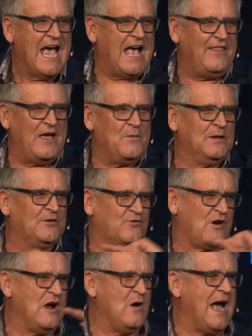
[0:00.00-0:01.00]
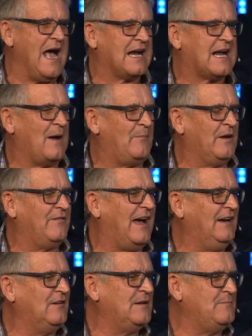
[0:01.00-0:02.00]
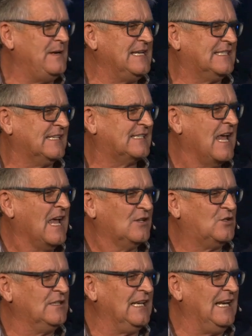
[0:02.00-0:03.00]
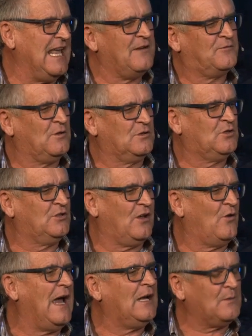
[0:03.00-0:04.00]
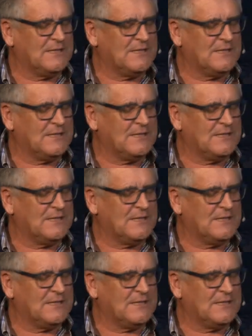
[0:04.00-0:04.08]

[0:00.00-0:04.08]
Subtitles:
and they would row a couple of hundred meters to the left or to the right,